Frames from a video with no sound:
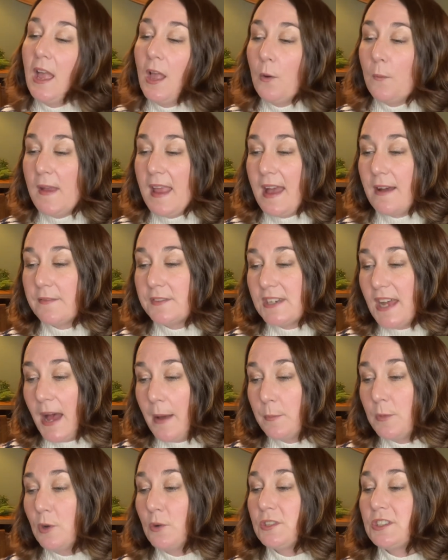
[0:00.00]
We have
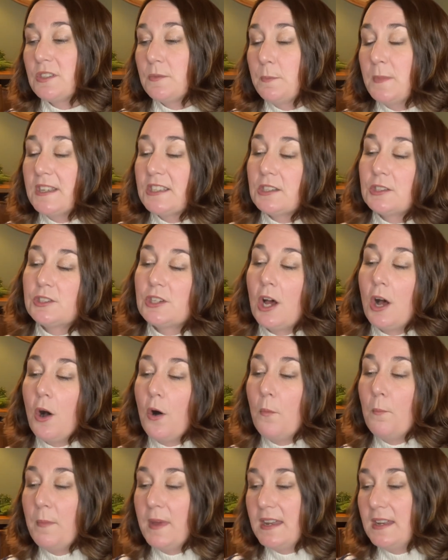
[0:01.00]
top notes of
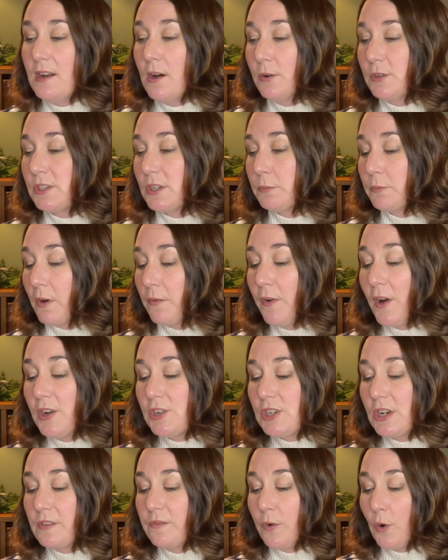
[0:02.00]
mistletoe, mid notes of
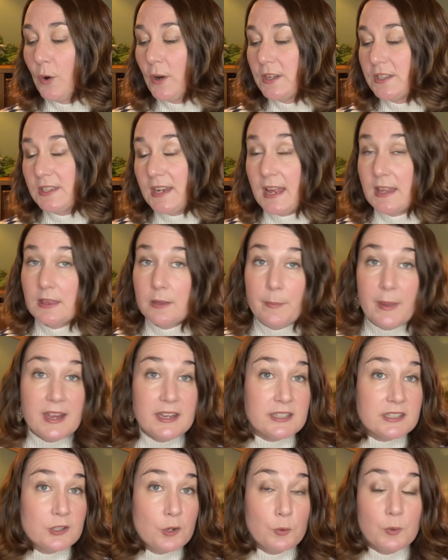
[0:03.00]
refreshing forest, and the
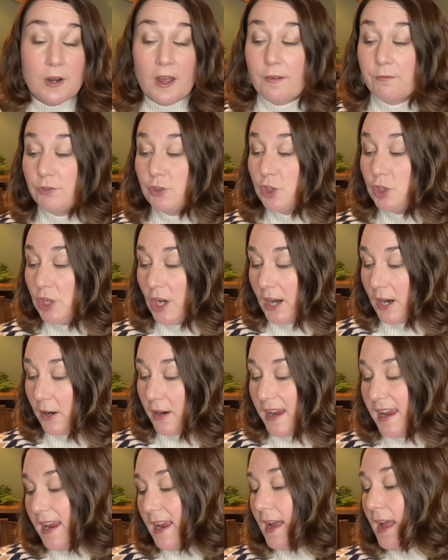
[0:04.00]
base note of
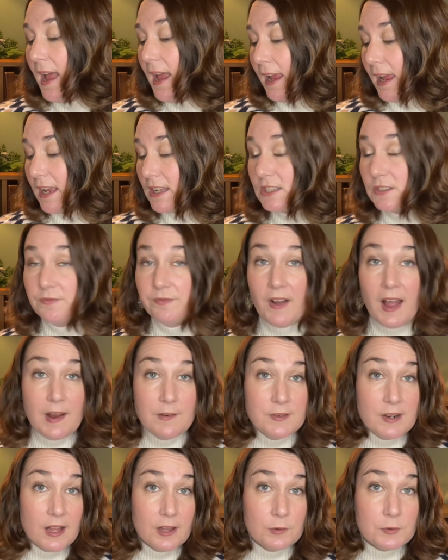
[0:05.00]
cherry. It's
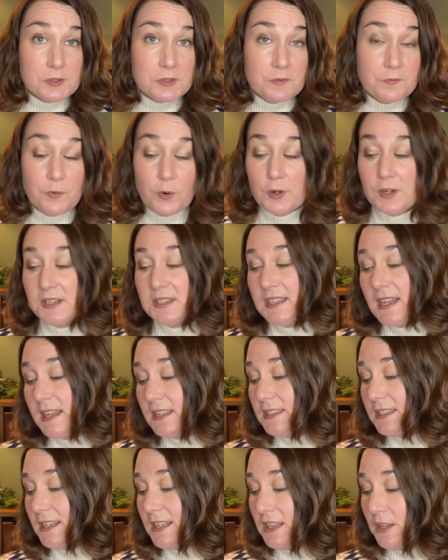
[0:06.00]

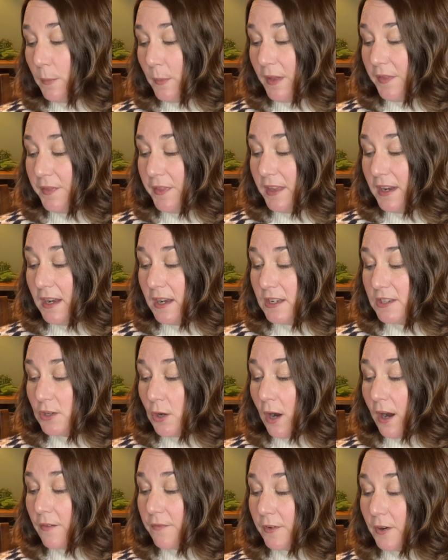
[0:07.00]
$5.40 in the month that it is
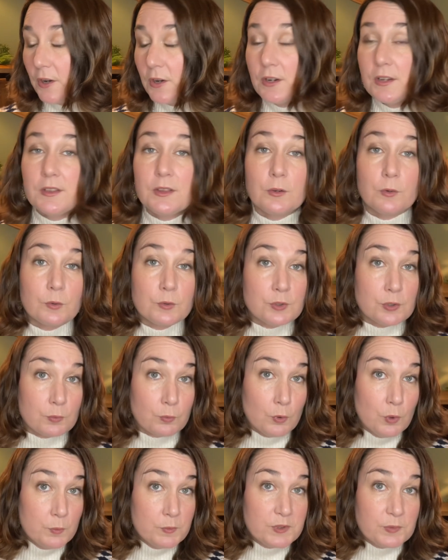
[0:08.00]
offered. There is a
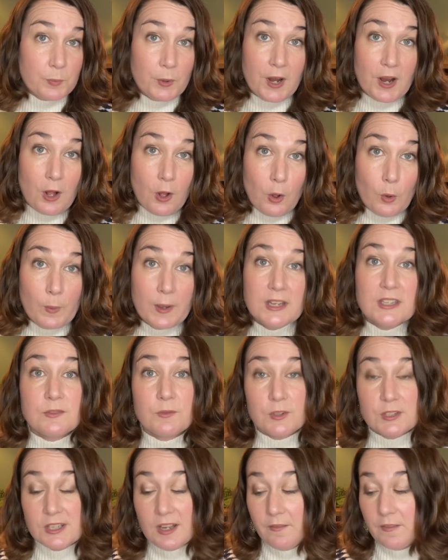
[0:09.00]
room spray always
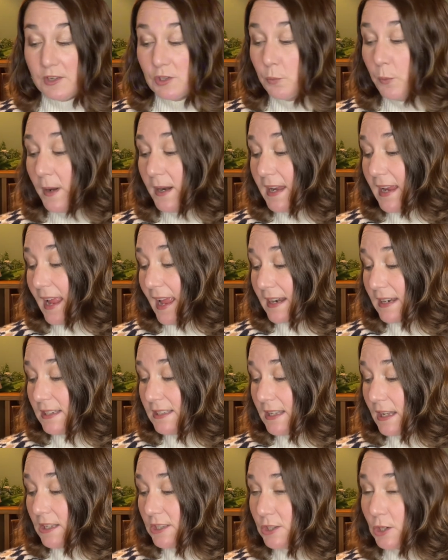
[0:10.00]
for $7.20 and a
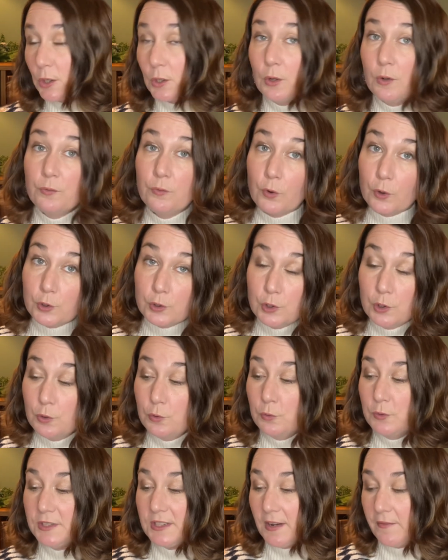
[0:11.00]
scent circle for
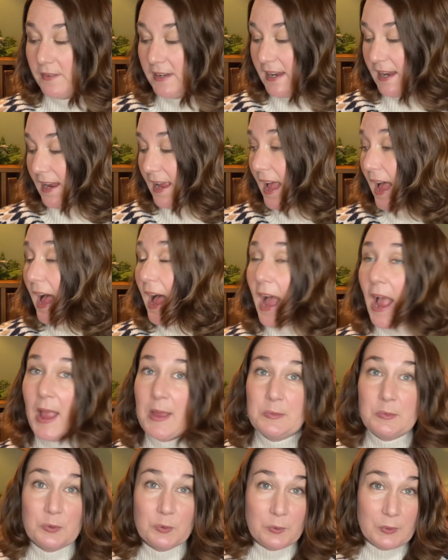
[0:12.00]
$2.70.
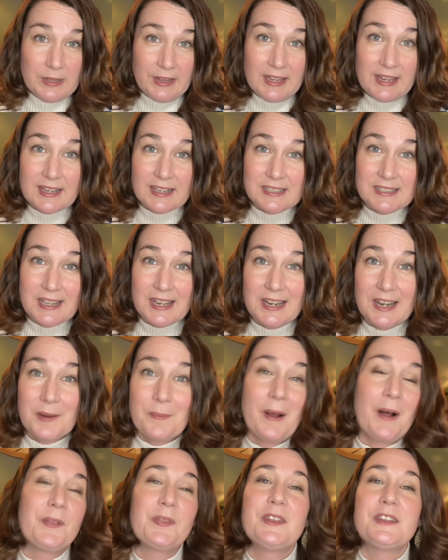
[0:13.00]
I'm really excited
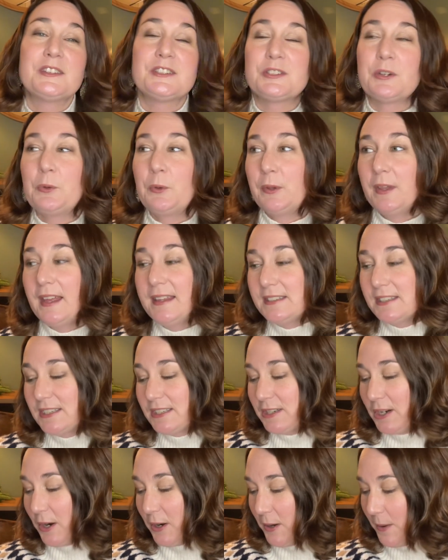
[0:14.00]
about this. So let's
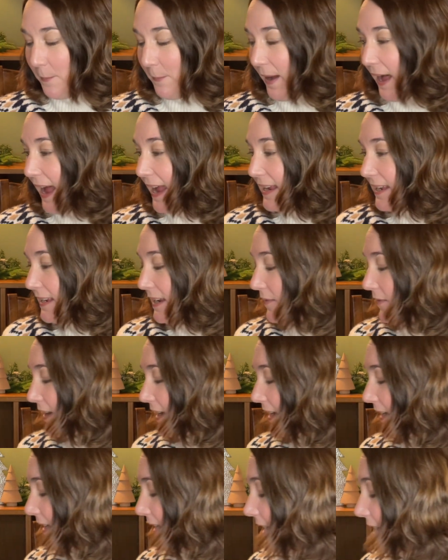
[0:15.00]
start by
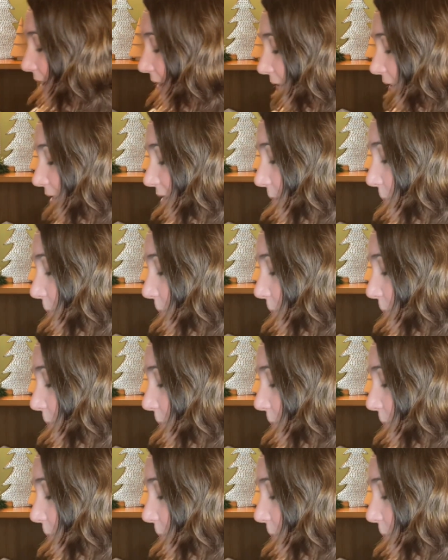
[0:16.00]
giving this